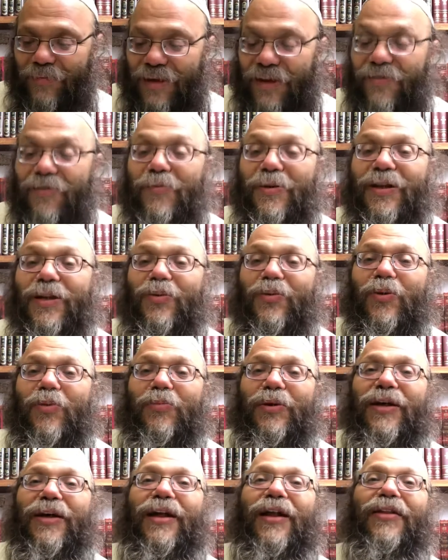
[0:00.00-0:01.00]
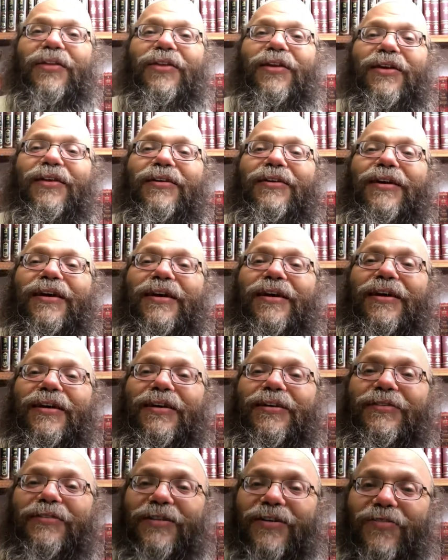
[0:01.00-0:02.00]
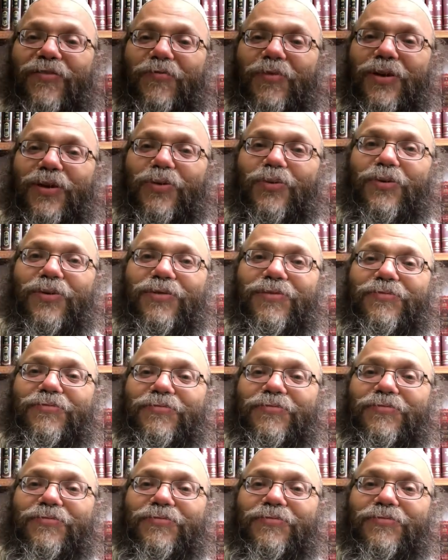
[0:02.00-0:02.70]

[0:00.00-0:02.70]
everybody will be healthy and everybody will